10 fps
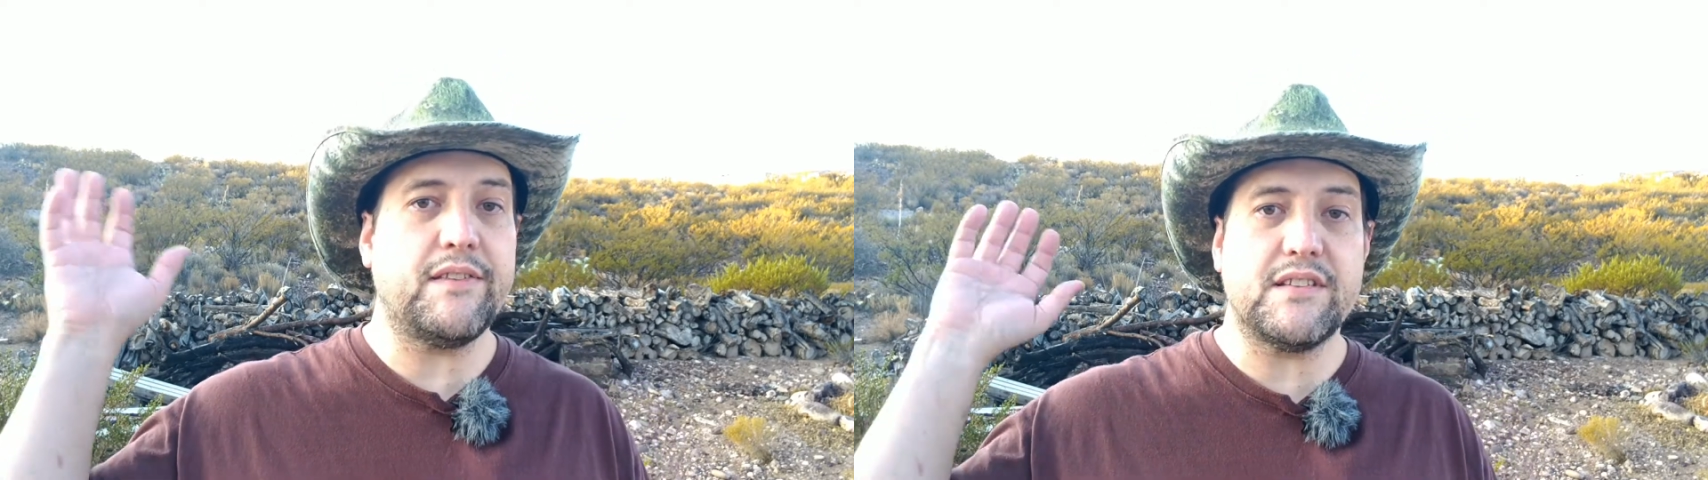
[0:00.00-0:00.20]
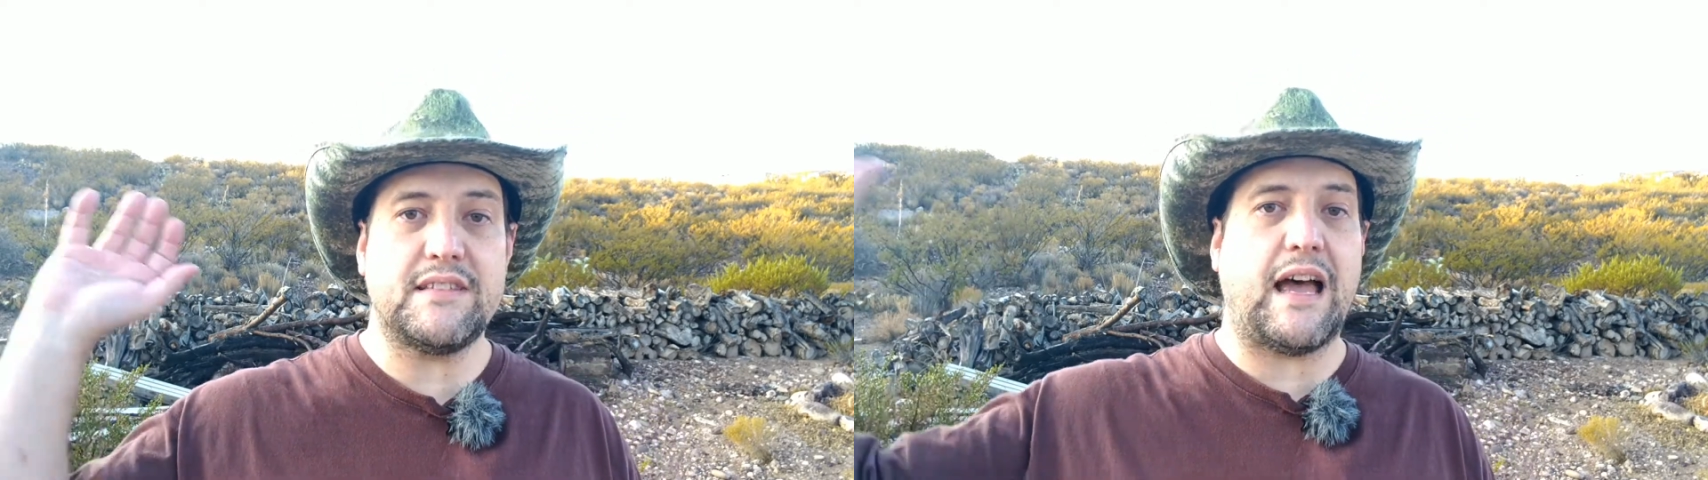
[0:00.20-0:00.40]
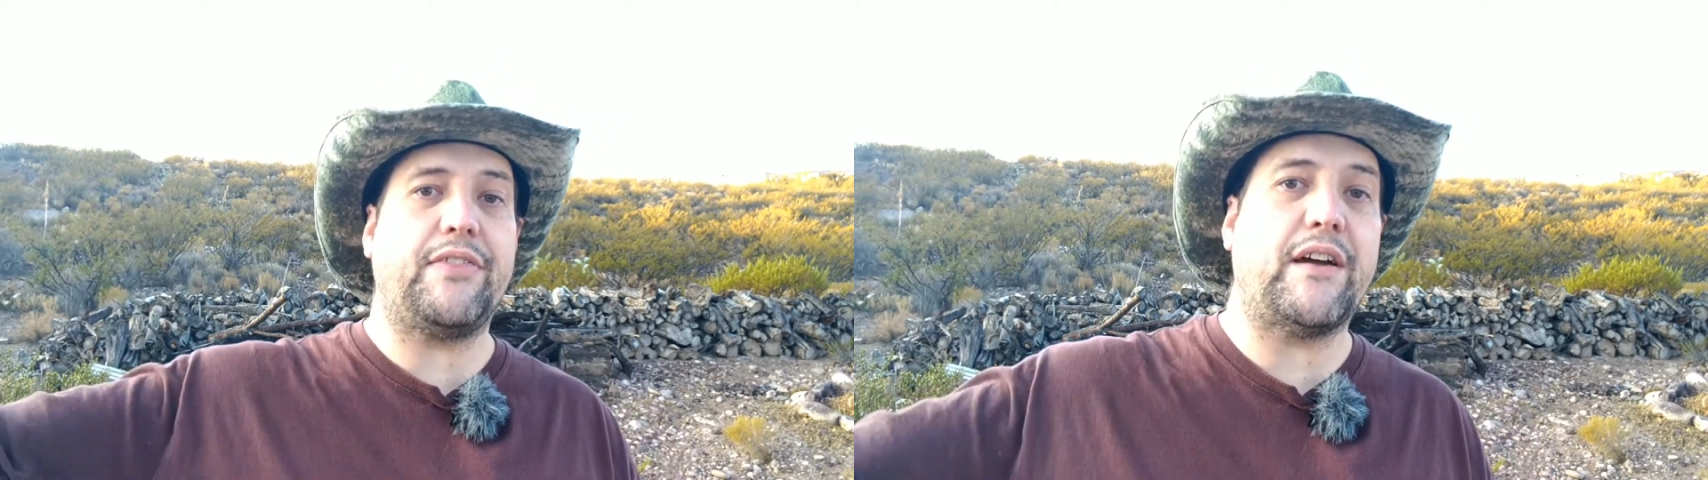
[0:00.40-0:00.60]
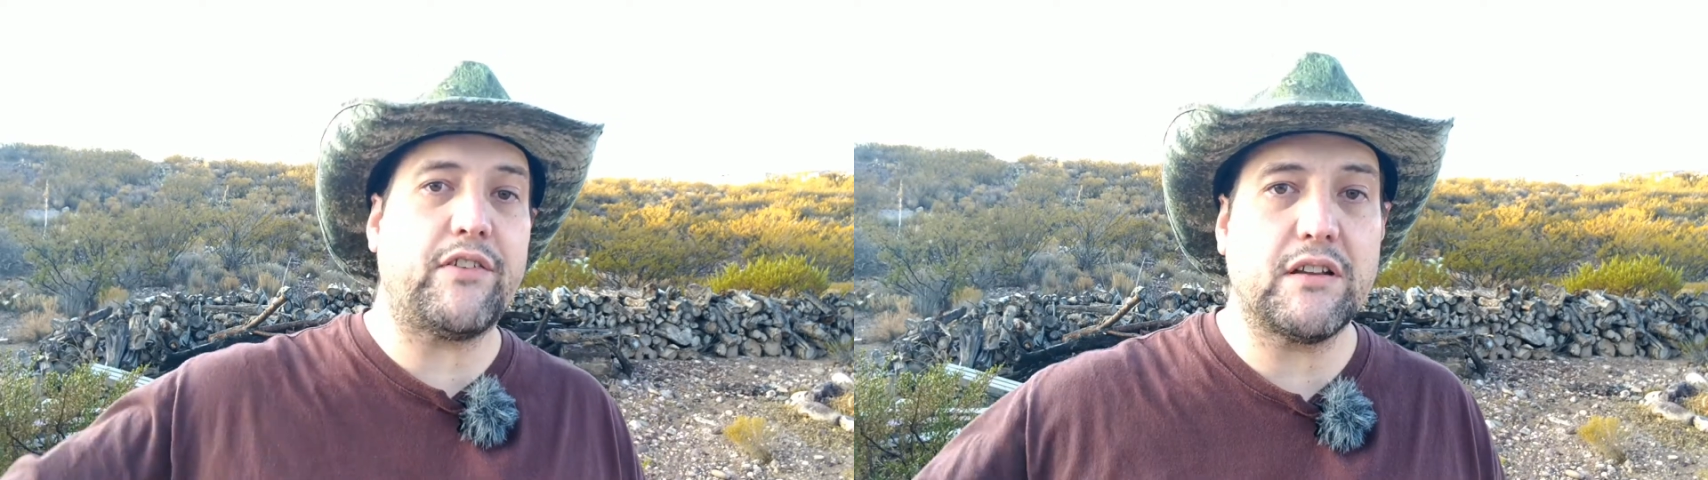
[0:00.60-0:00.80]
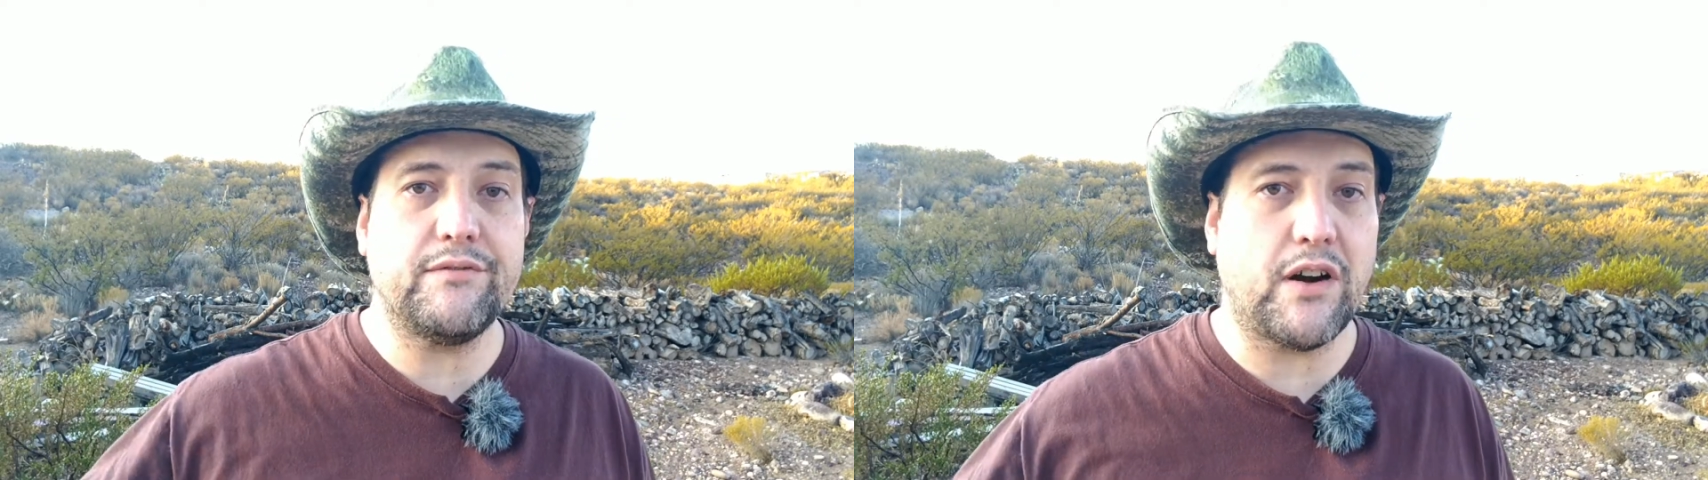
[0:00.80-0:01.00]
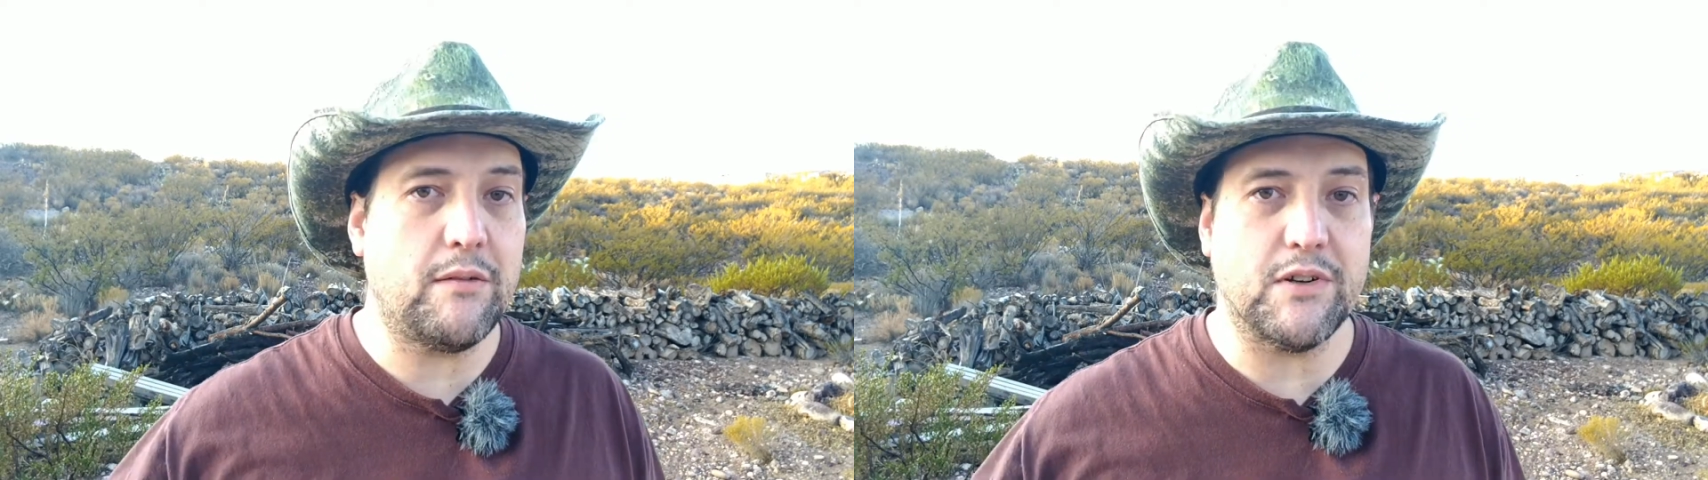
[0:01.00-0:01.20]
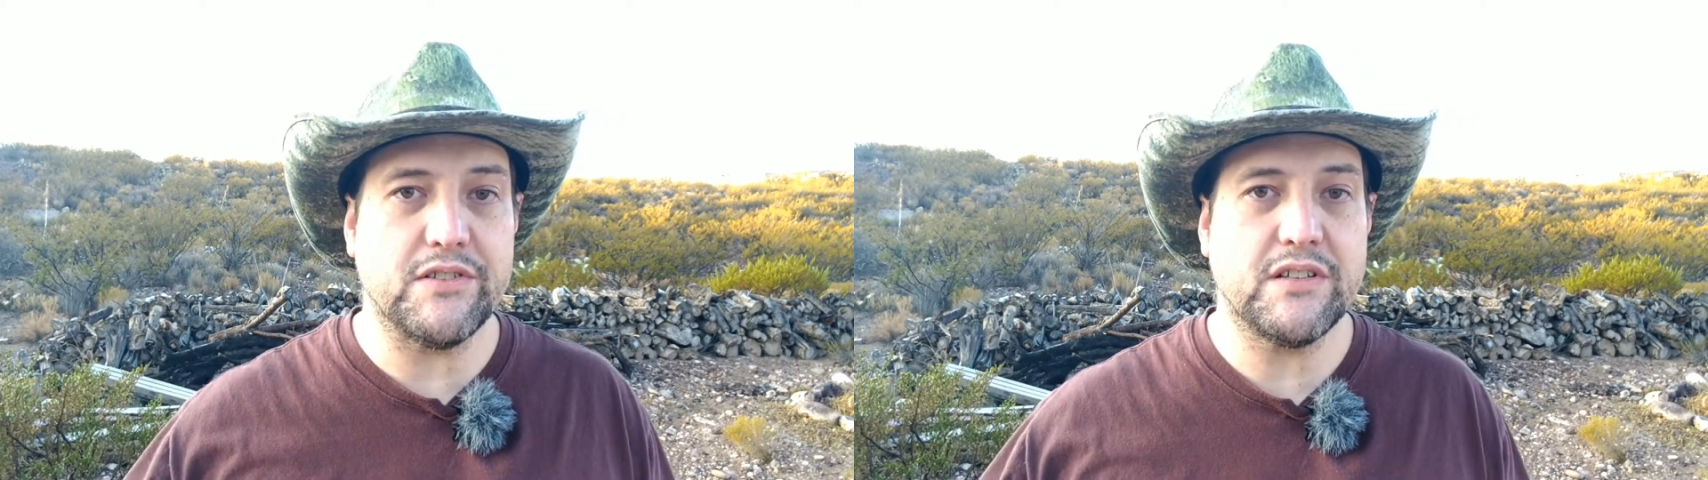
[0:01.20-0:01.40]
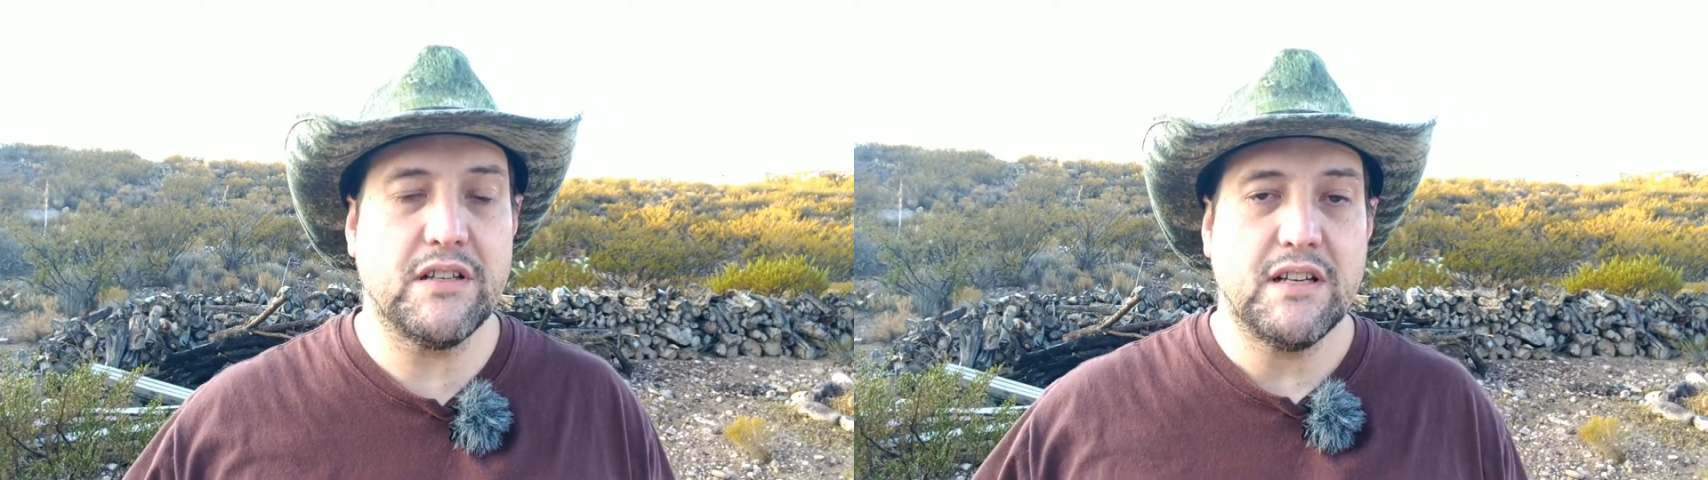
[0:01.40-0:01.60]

the South African farmers.